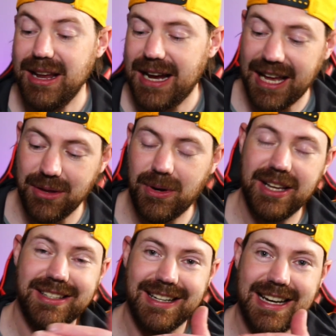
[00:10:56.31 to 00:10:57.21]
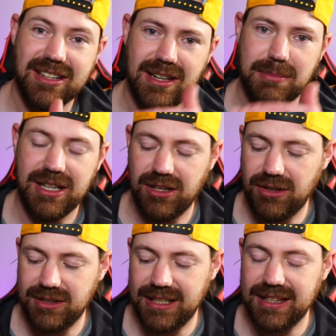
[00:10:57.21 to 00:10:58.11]
Otherwise I'd actually be
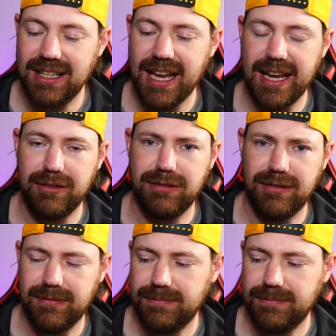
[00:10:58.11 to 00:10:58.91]
using the lav.